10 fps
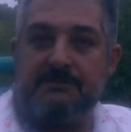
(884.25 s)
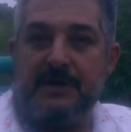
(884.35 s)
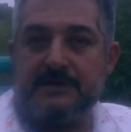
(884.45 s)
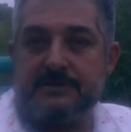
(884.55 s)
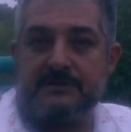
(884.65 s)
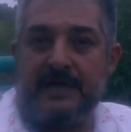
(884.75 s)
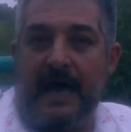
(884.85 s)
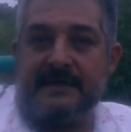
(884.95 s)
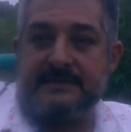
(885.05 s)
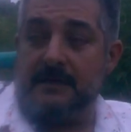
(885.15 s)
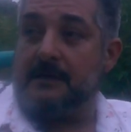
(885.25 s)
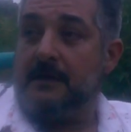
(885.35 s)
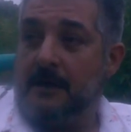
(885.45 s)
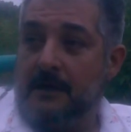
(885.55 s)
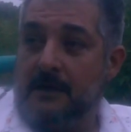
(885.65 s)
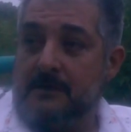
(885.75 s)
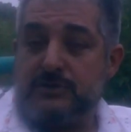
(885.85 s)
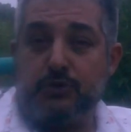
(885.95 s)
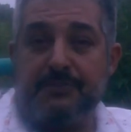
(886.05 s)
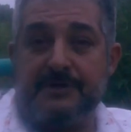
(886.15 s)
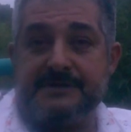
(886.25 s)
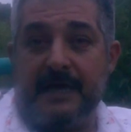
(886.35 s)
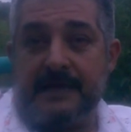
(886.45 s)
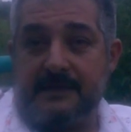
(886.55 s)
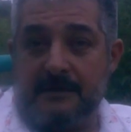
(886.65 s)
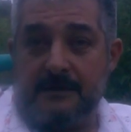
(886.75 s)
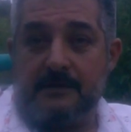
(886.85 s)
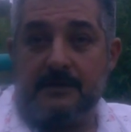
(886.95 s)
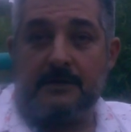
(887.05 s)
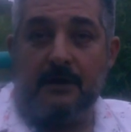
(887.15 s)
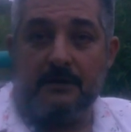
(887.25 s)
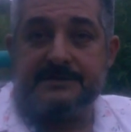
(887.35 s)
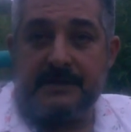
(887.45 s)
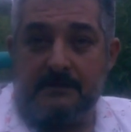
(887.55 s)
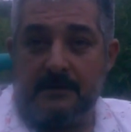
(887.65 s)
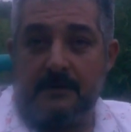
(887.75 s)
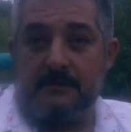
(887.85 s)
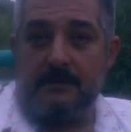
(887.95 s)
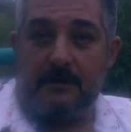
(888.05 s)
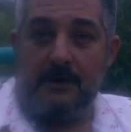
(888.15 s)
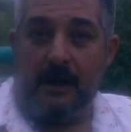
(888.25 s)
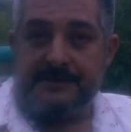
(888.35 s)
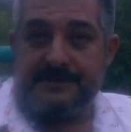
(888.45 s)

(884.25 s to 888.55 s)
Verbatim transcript: Bezos has a super tanker he calls it a, uh, a yacht.